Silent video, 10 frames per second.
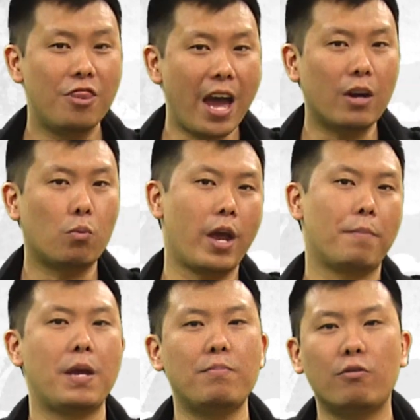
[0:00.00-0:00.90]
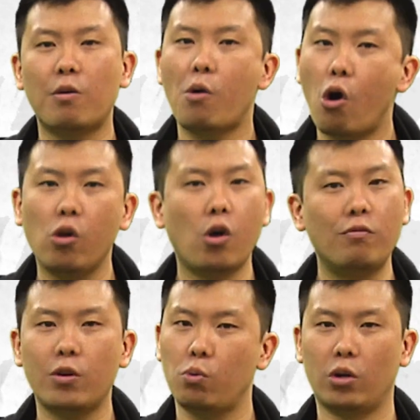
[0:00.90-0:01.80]
That way, people from all
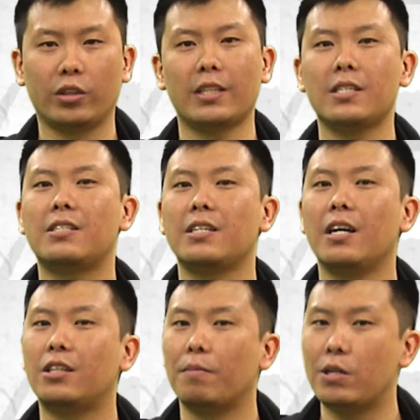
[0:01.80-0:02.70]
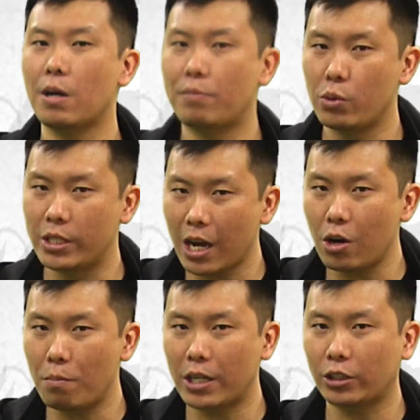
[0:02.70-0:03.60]
over the world get to see a W W E
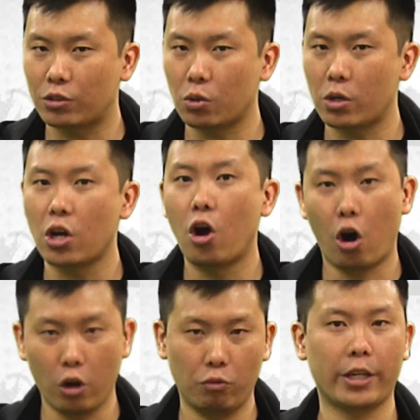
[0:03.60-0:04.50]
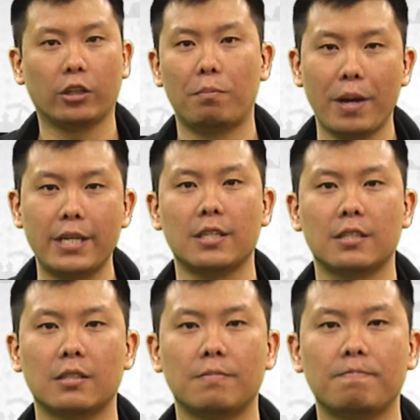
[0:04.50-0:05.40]
title match of sorts on a regular
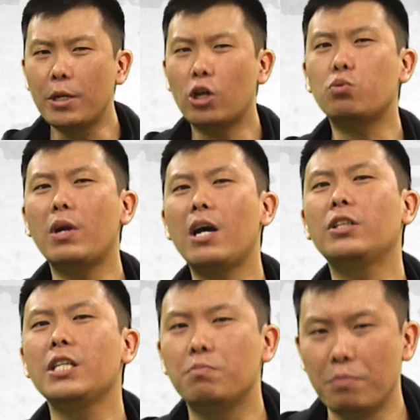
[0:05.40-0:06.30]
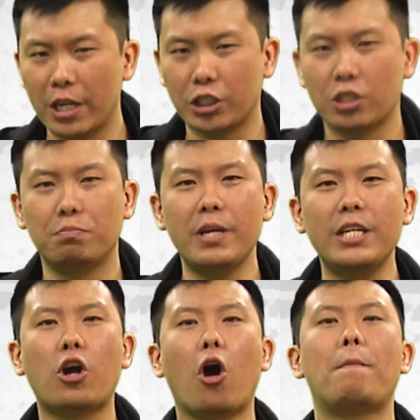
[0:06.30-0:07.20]
basis. Because without these measures,
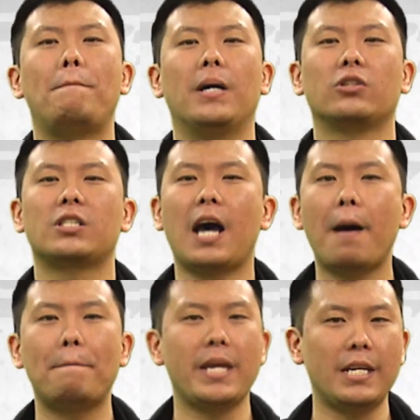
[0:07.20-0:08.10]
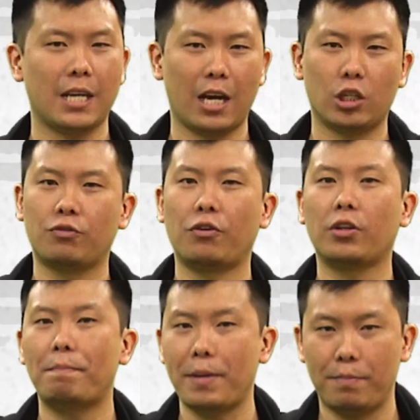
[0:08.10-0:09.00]
mid-card belts stopped being titles for
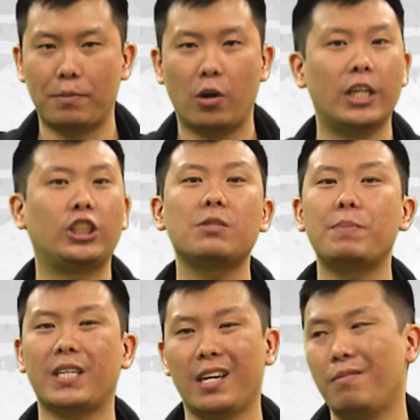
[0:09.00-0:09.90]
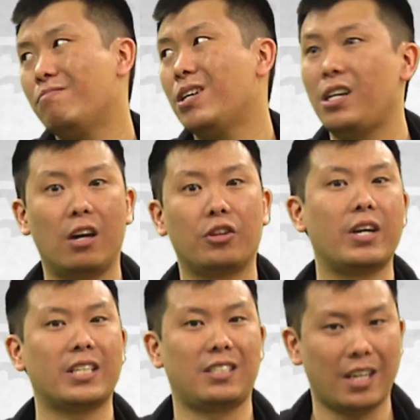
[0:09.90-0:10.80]
the people and just became
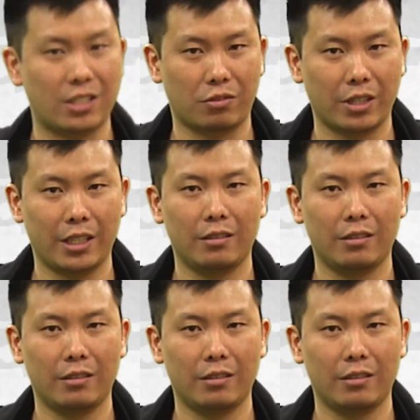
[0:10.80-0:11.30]
another accessory.